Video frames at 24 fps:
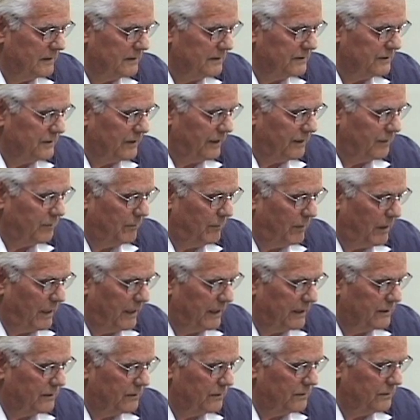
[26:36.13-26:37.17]
St.
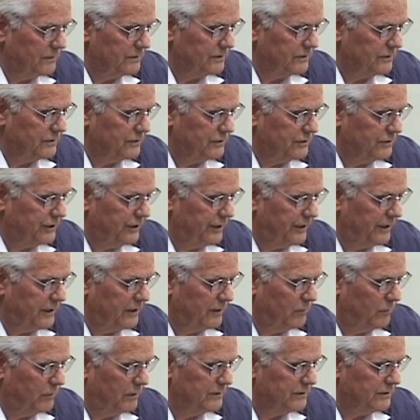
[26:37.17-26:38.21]
Michael's
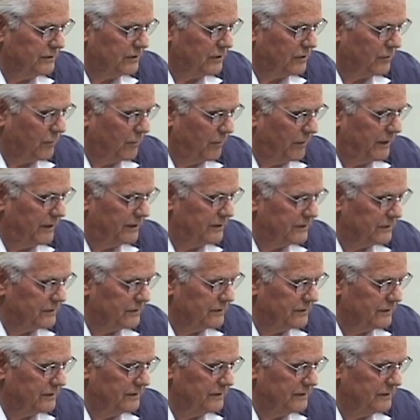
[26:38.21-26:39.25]
cheek was
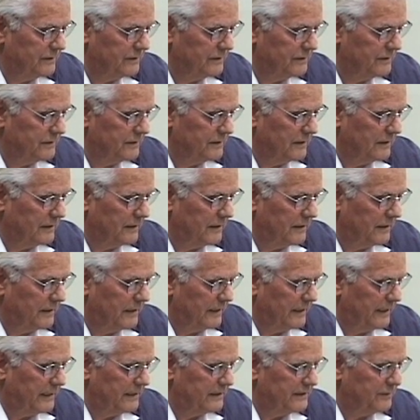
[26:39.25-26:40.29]
creased,
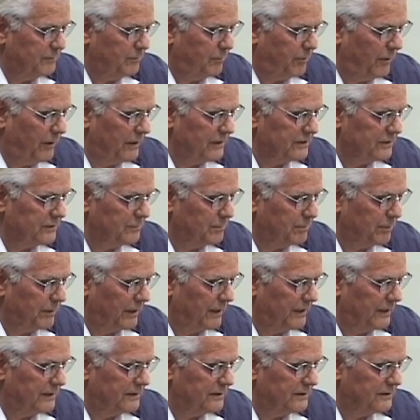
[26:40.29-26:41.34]
his
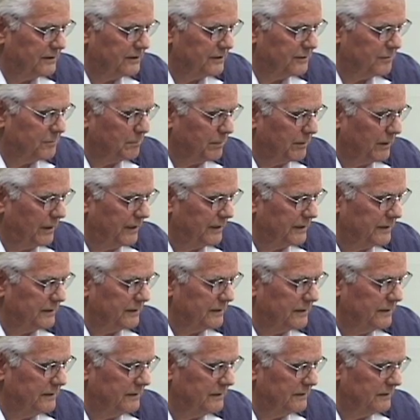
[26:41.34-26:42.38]
breastplate
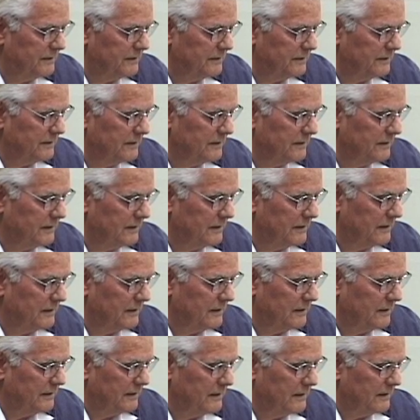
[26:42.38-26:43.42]
split.
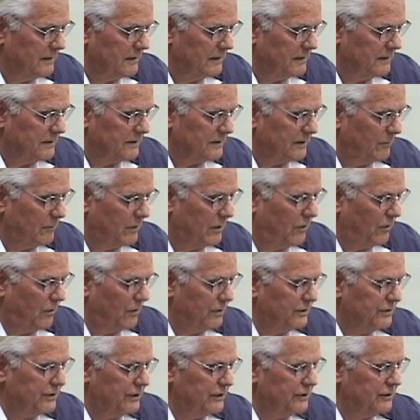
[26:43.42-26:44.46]
Some
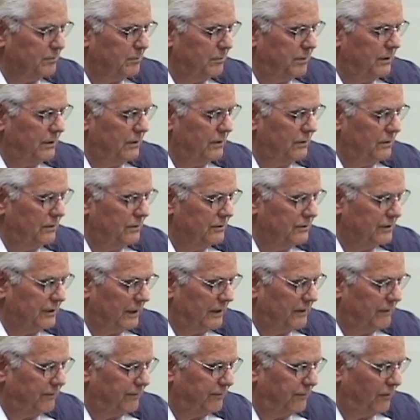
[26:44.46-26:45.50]
gorgeous blues
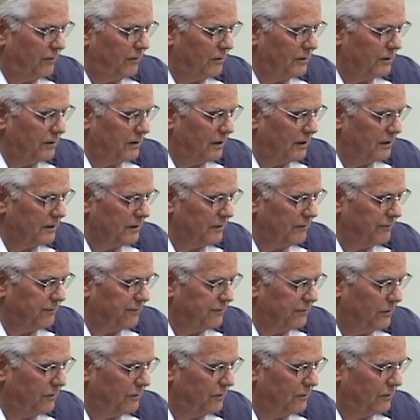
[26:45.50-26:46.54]
had fallen on the
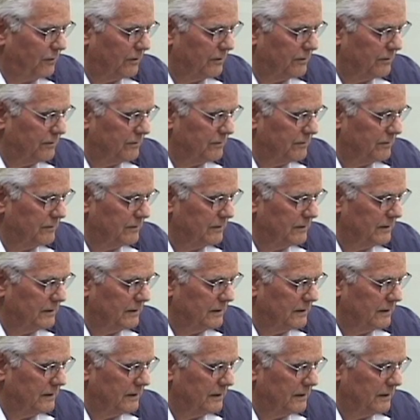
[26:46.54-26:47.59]
floor,
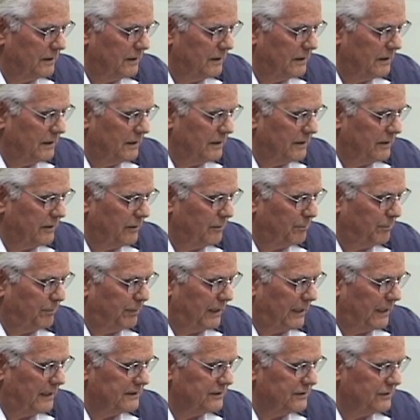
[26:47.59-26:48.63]
their
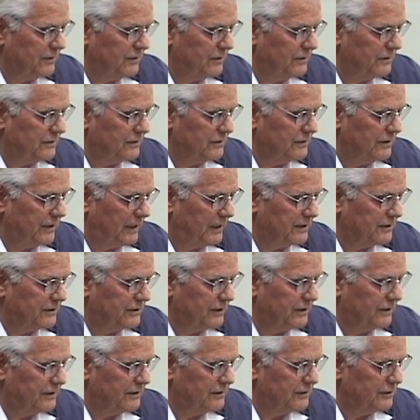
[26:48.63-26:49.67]
plaster
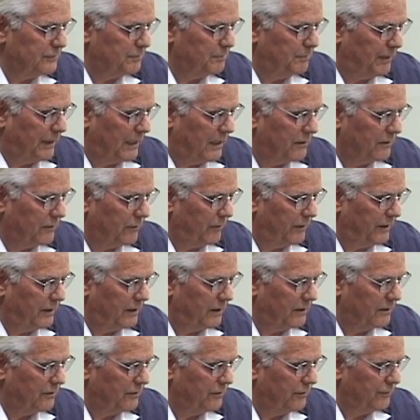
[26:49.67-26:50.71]
sections powdering
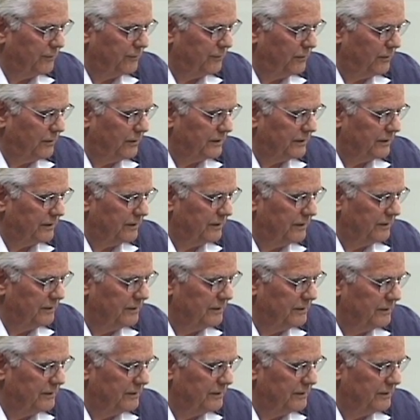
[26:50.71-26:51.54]
underfoot.